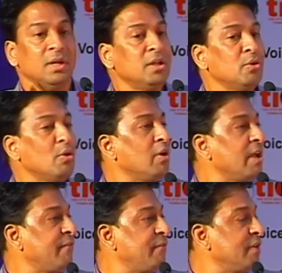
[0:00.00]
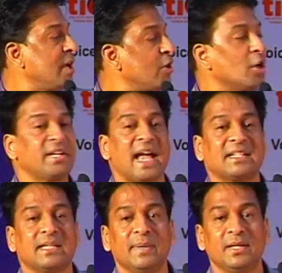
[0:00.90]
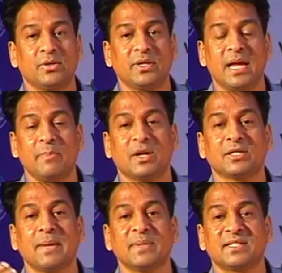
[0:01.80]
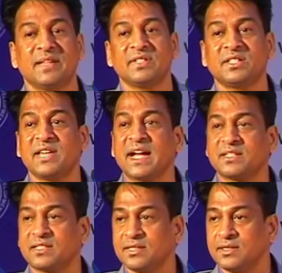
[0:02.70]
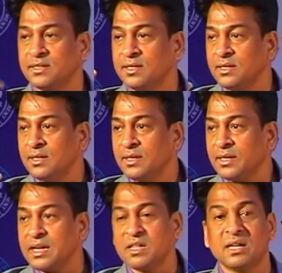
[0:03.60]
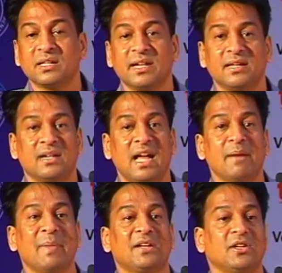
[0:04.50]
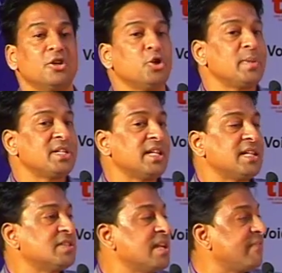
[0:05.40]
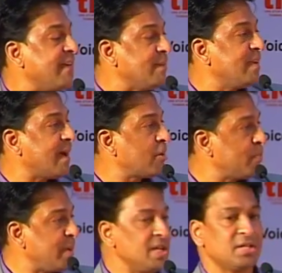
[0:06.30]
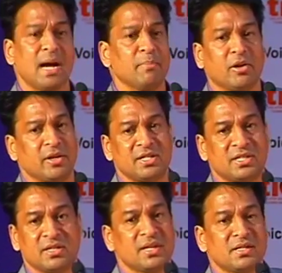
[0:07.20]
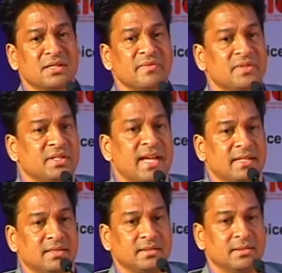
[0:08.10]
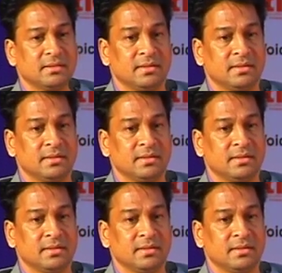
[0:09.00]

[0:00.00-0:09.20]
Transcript: You know, if you are not taxable today, because I'm a service tax consultant and my turnover is less than 5 lakh rupees, I'm not registered in service tax.